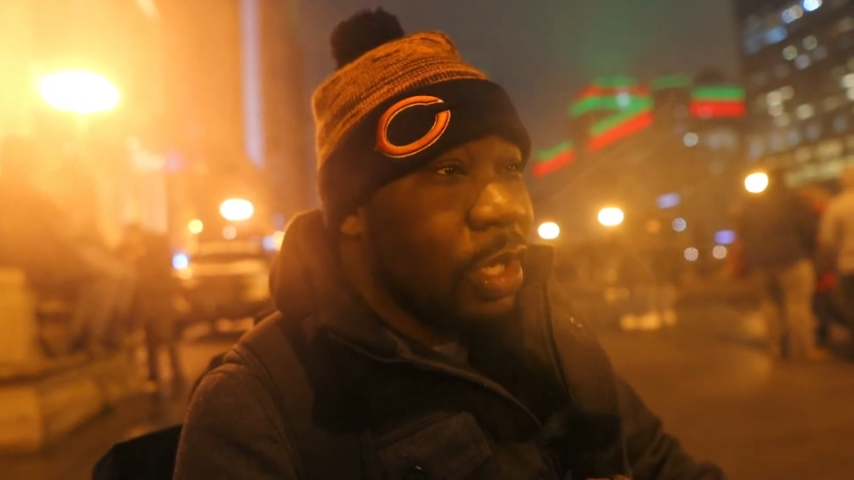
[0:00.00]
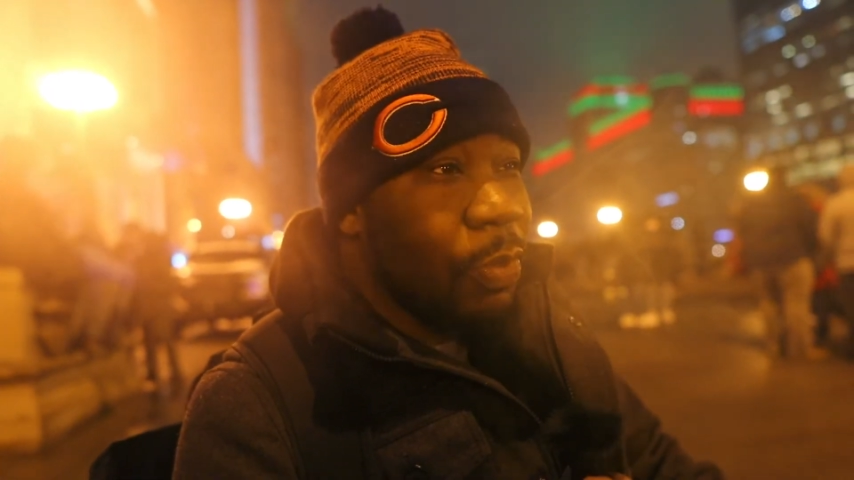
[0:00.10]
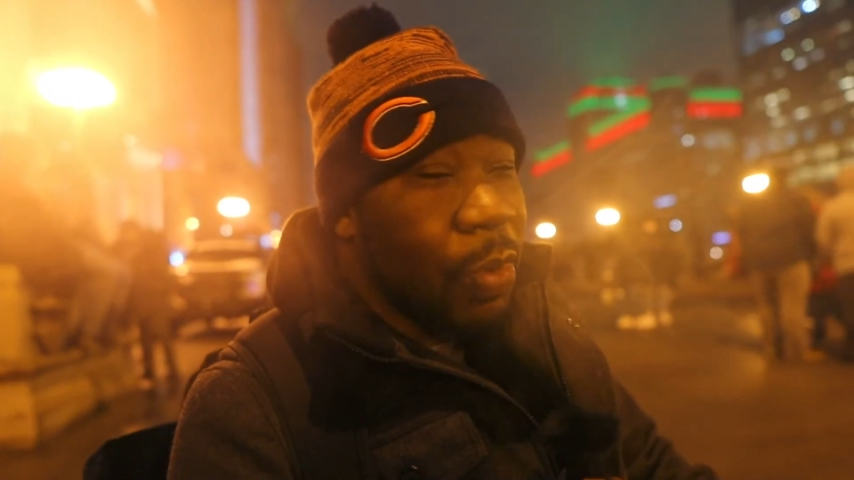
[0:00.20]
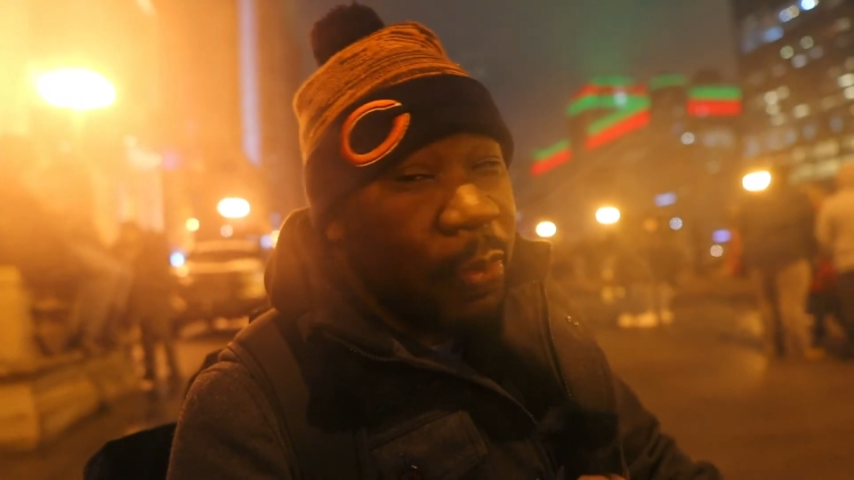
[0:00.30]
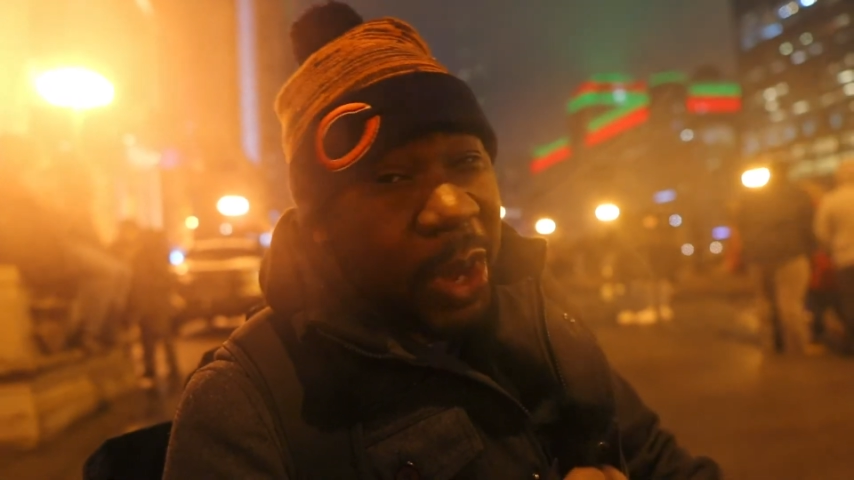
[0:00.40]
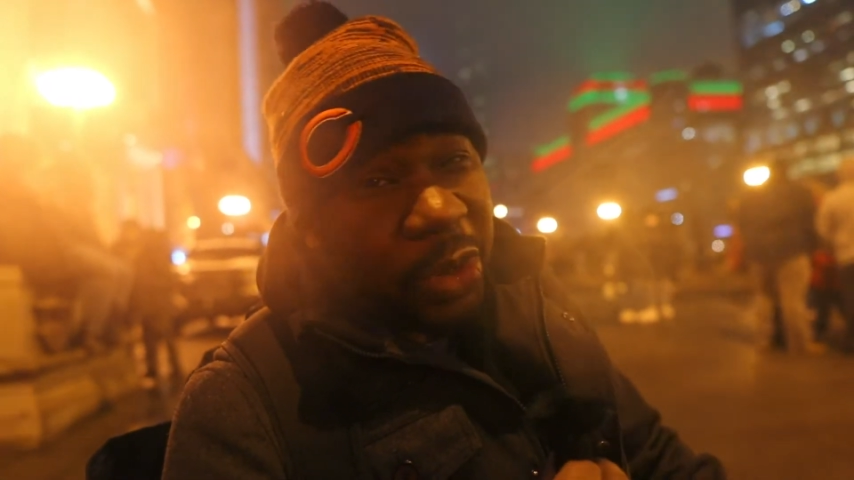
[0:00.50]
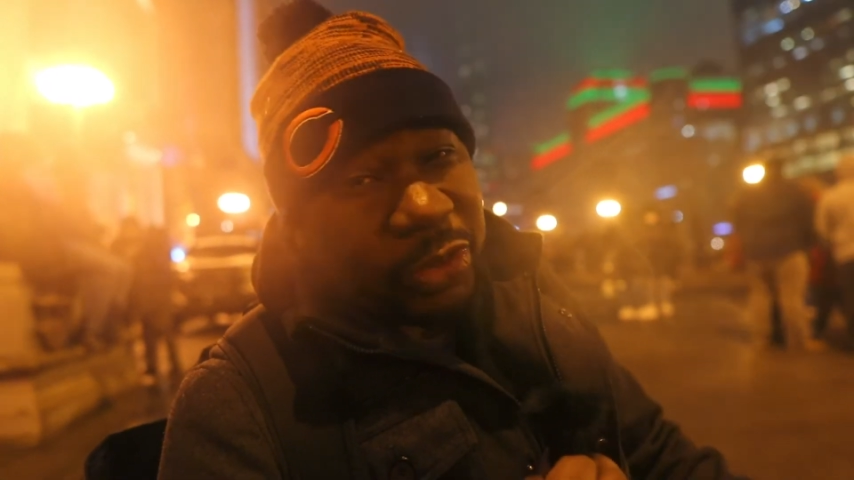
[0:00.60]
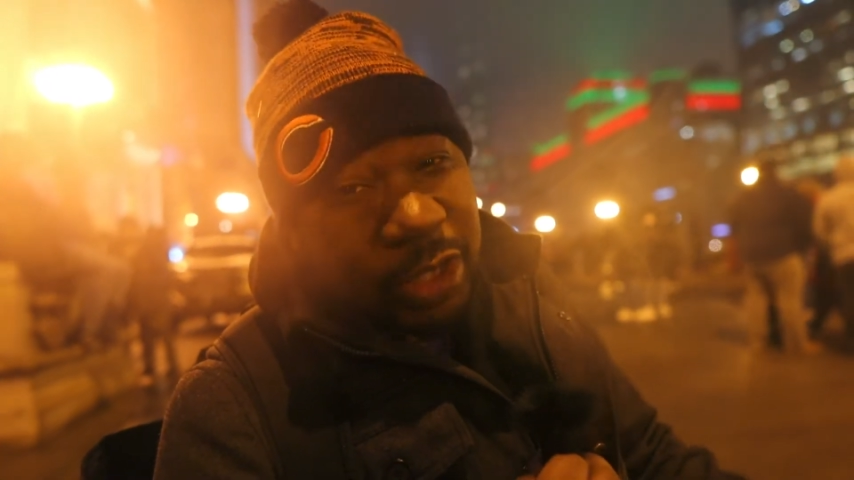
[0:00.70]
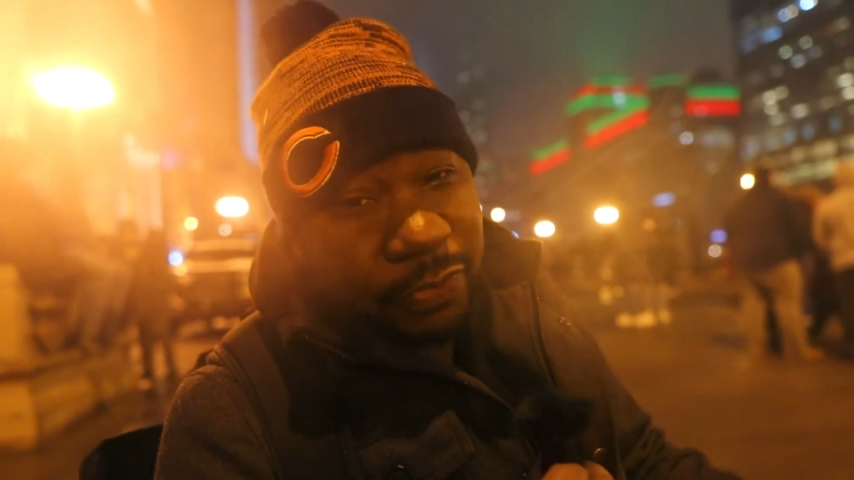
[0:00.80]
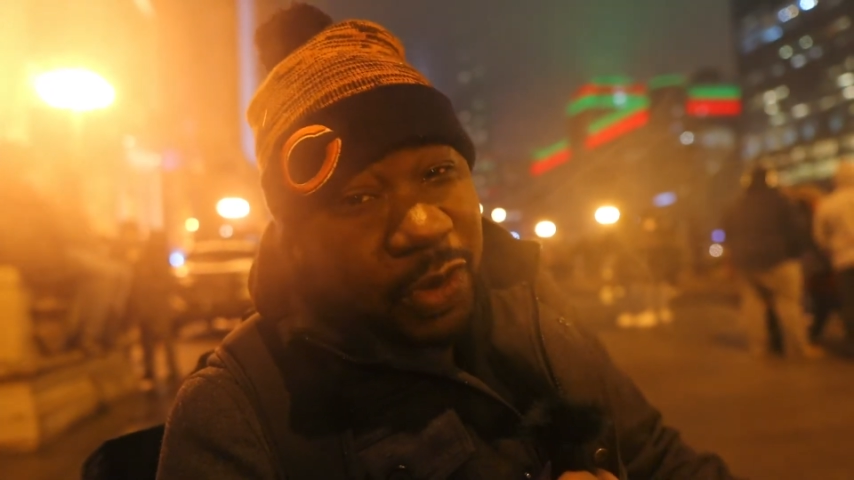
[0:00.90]
and we're probably going
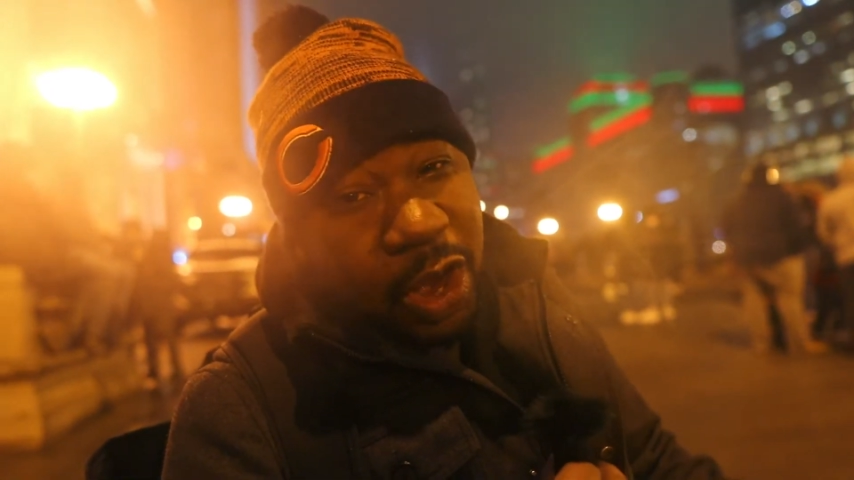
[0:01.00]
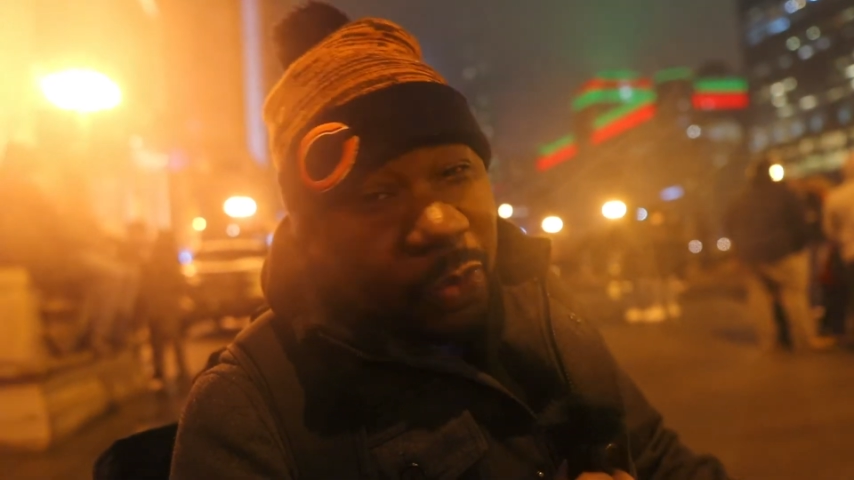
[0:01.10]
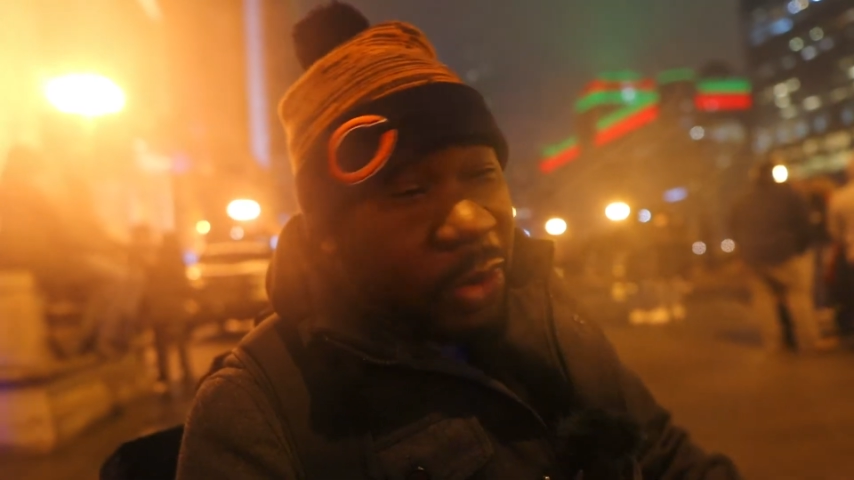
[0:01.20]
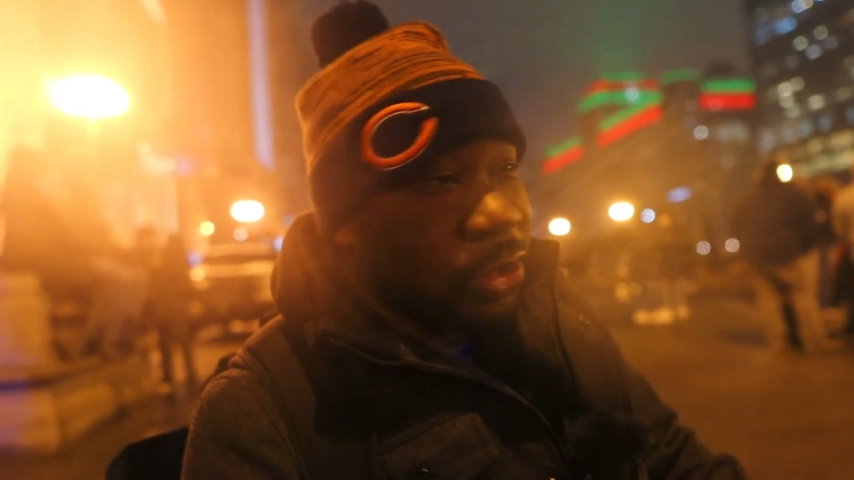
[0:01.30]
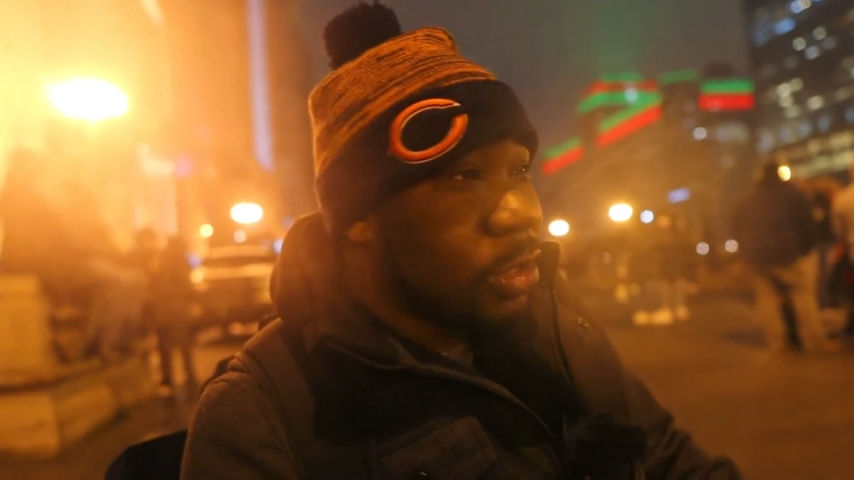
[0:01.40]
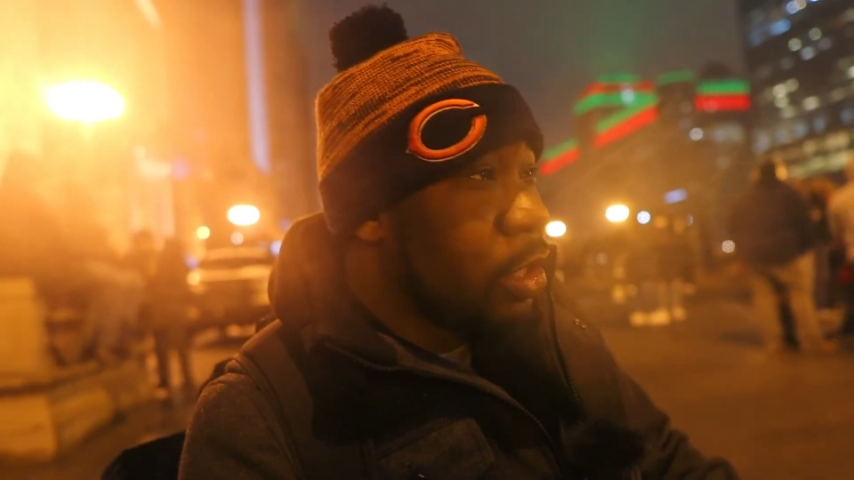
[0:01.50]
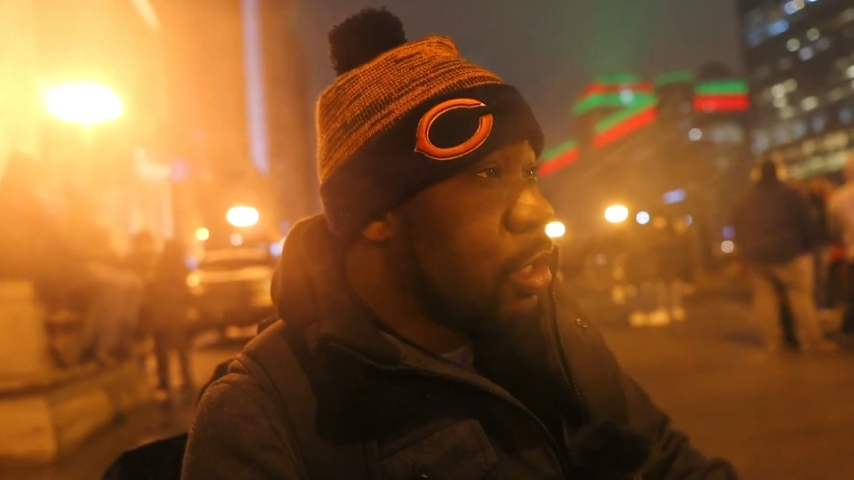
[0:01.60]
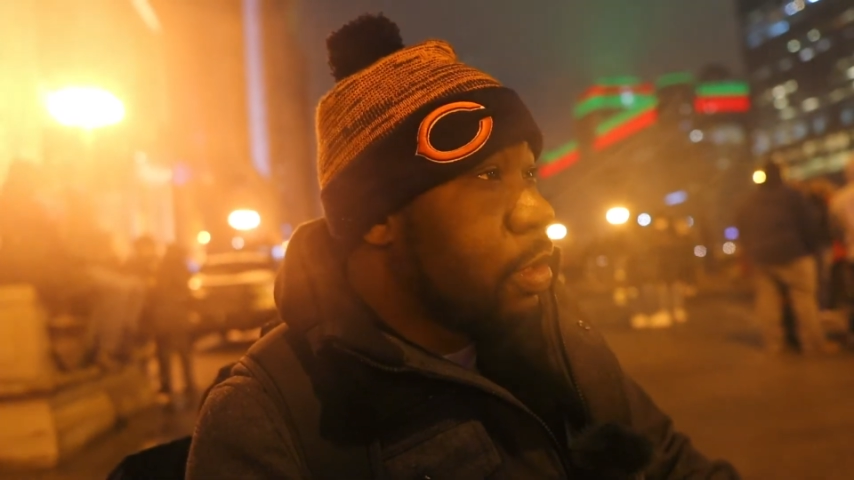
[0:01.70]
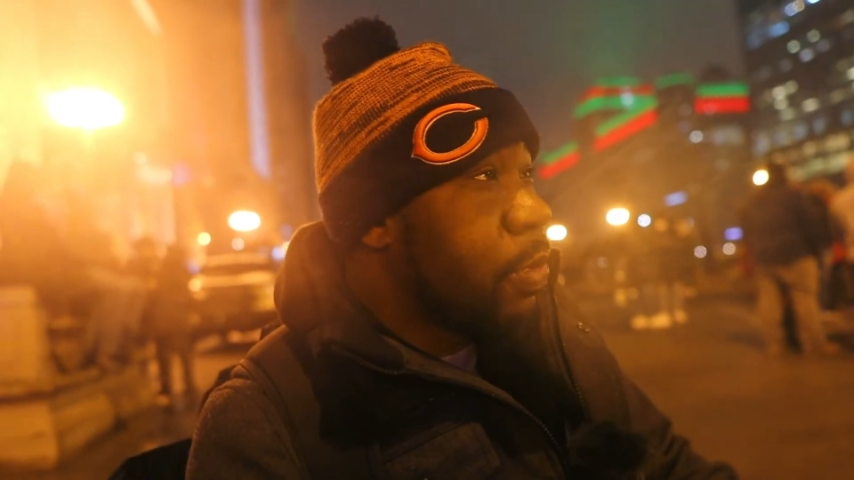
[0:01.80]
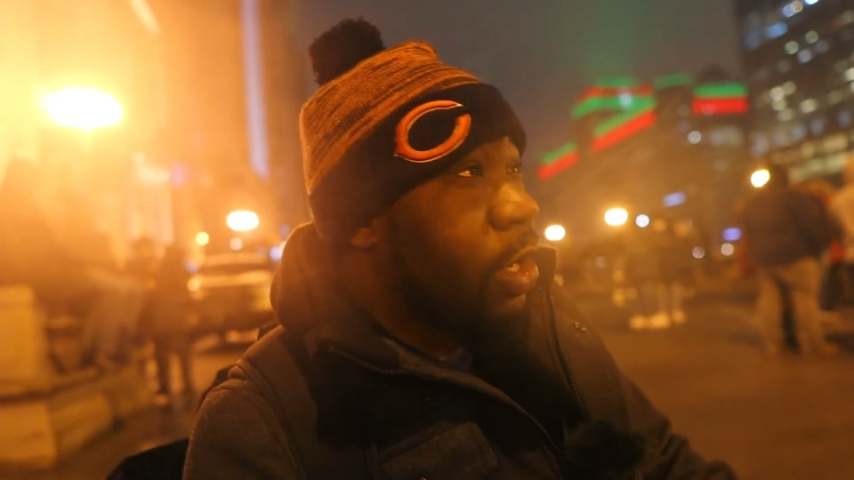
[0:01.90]
to see the fireworks.
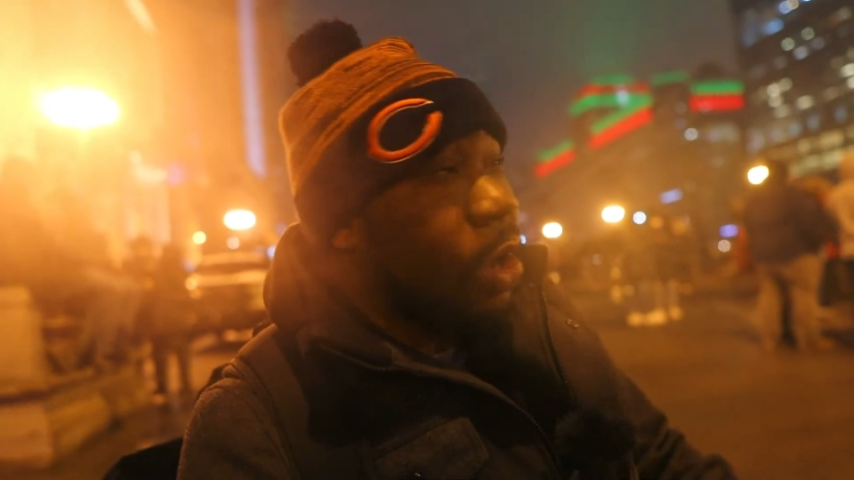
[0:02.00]
But